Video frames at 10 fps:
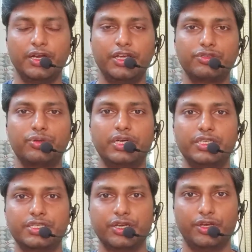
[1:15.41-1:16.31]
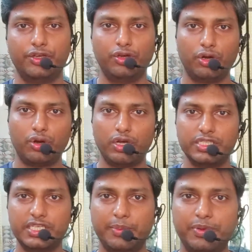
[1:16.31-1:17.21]
dear students, your
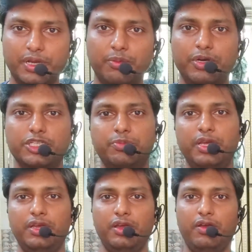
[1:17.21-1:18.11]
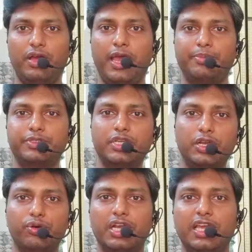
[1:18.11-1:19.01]
concept must be
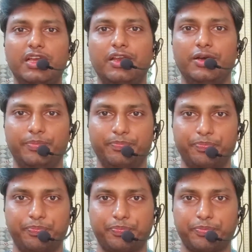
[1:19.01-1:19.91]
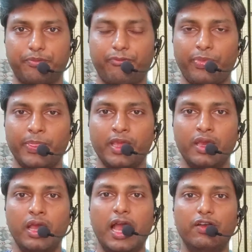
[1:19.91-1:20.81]
absolutely clear.
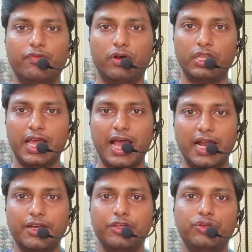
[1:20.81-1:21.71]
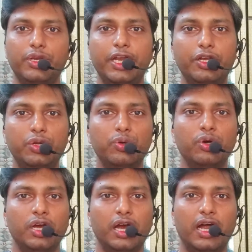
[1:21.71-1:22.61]
And for that, you need to
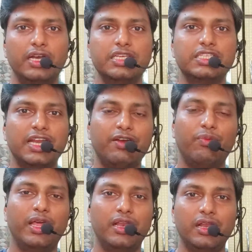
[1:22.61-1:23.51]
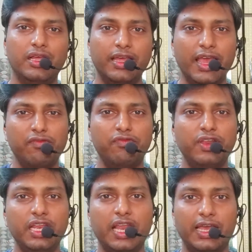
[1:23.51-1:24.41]
understand well
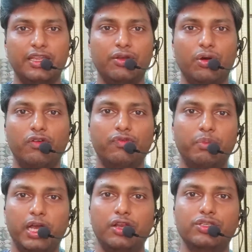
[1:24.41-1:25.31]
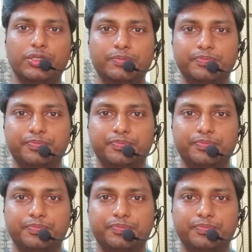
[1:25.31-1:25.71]
every line of biology.